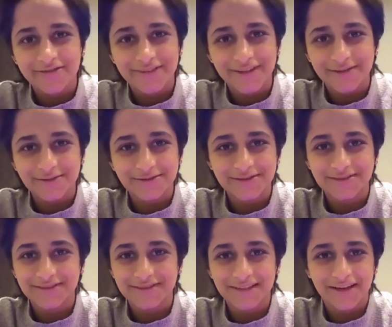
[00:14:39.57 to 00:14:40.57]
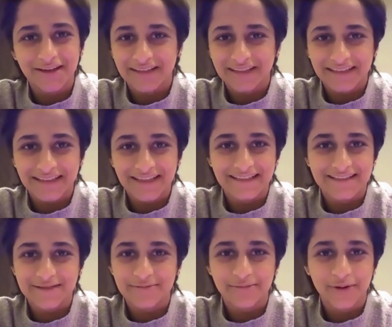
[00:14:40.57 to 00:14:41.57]
feels like
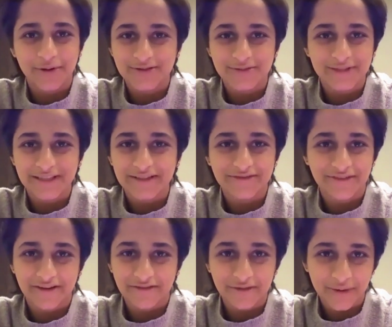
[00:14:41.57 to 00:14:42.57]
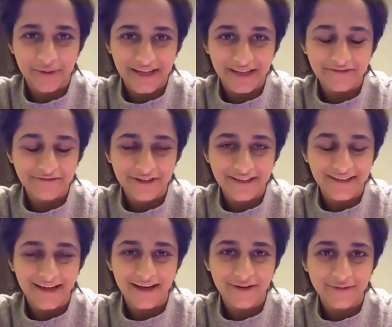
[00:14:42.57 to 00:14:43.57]
it's impossibly far away right
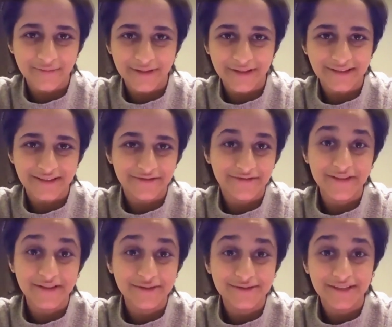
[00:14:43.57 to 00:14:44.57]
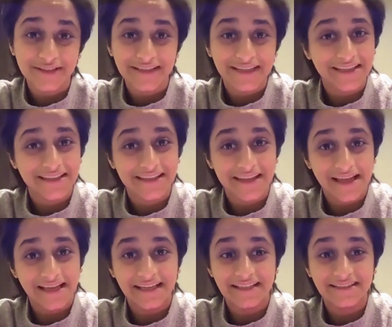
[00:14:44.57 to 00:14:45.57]
now, because it feels like
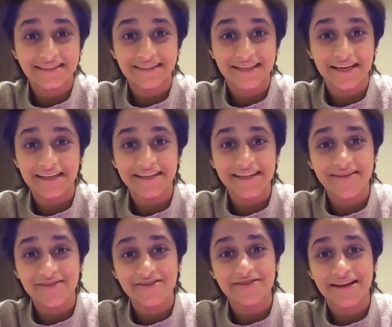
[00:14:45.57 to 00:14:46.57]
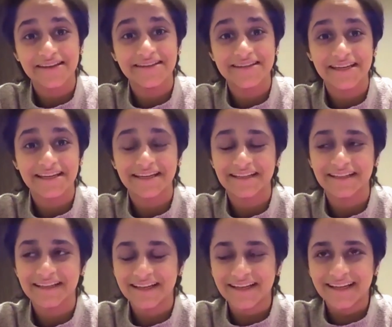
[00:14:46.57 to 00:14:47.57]
there's a never-ending
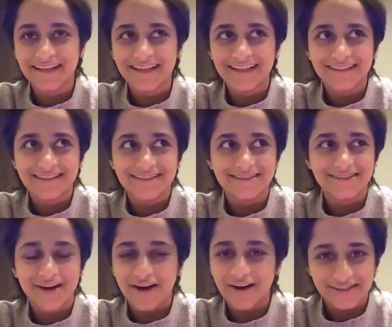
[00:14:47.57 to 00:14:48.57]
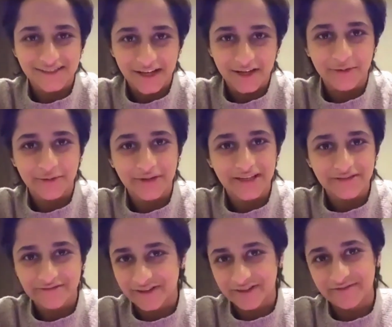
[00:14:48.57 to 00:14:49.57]
dark tunnel in
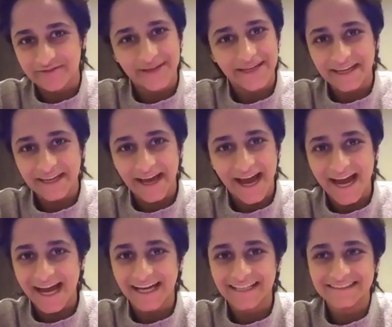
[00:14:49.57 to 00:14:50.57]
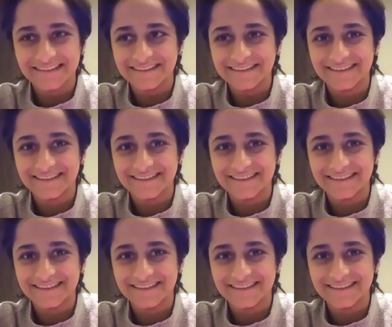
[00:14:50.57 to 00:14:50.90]
front of me, and